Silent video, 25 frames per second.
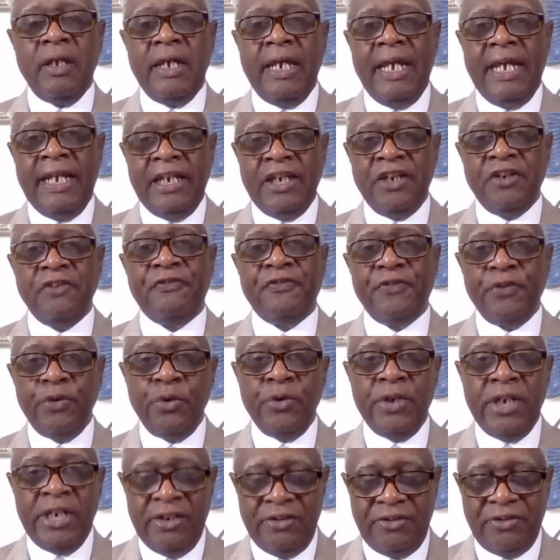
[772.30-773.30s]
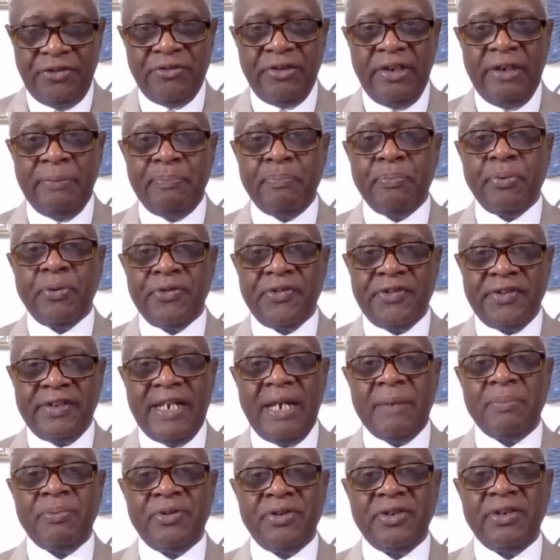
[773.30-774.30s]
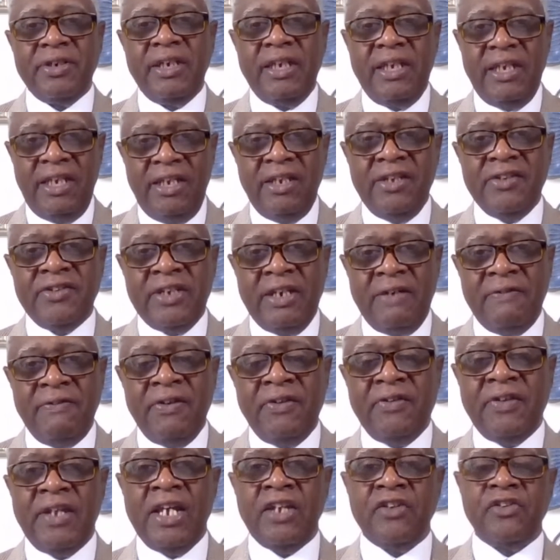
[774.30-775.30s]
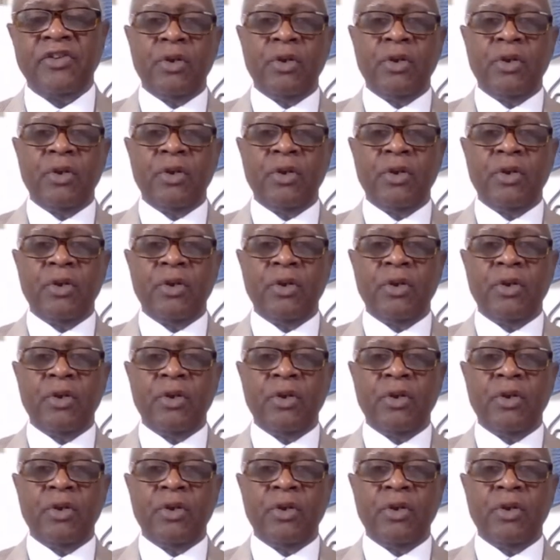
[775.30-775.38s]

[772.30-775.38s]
And in the food industry, perception is everything.